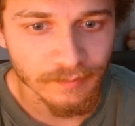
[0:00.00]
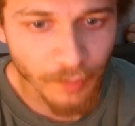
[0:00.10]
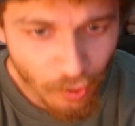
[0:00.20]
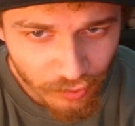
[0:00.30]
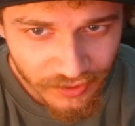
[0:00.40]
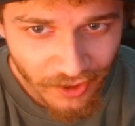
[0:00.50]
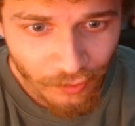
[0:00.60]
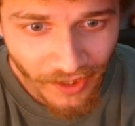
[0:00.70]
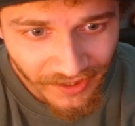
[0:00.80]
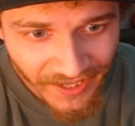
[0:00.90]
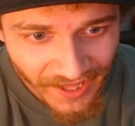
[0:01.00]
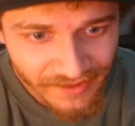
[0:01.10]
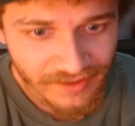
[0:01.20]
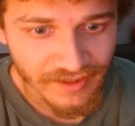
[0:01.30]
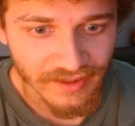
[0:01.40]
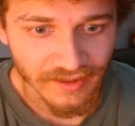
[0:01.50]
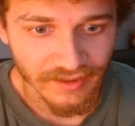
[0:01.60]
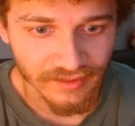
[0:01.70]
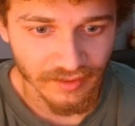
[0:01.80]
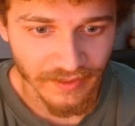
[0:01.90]
Boruto, not yet!
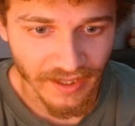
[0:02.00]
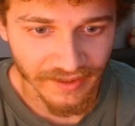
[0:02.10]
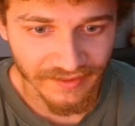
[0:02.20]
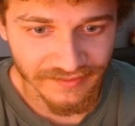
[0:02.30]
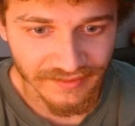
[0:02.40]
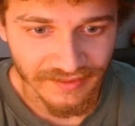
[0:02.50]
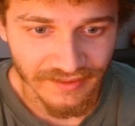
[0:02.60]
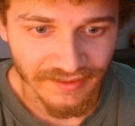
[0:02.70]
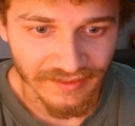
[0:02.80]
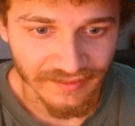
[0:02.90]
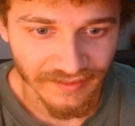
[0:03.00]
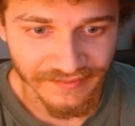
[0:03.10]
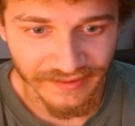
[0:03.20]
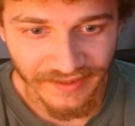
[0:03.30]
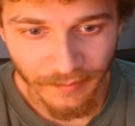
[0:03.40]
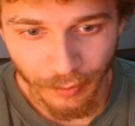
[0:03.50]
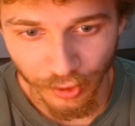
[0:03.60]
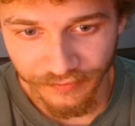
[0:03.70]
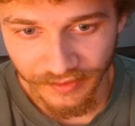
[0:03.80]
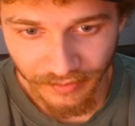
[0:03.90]
To be honest, it still ain't
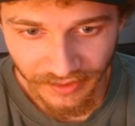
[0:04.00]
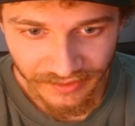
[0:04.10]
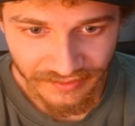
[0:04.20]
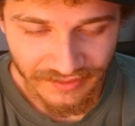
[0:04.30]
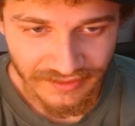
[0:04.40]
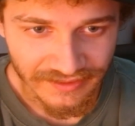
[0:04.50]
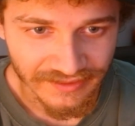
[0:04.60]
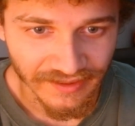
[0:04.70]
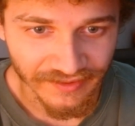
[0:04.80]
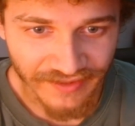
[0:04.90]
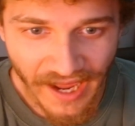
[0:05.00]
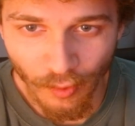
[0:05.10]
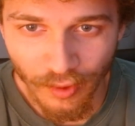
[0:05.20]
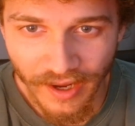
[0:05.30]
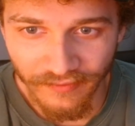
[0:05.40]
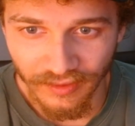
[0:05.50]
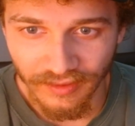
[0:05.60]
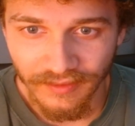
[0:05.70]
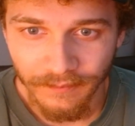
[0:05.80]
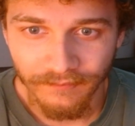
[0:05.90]
perfect, but it's now or
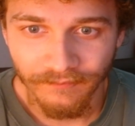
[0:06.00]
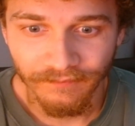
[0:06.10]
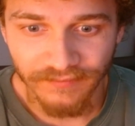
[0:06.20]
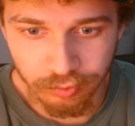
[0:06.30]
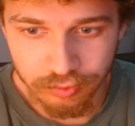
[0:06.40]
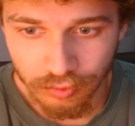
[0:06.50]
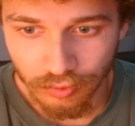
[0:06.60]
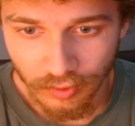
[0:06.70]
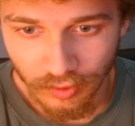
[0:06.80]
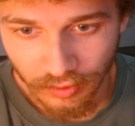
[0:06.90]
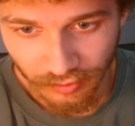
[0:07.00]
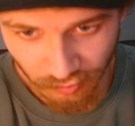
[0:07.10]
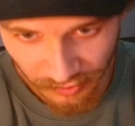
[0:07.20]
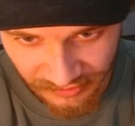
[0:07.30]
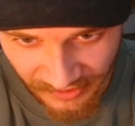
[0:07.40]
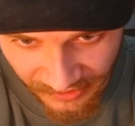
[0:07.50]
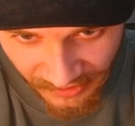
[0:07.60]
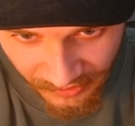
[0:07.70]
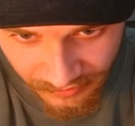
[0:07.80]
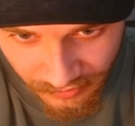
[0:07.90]
never.
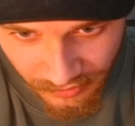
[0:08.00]
Rasengan.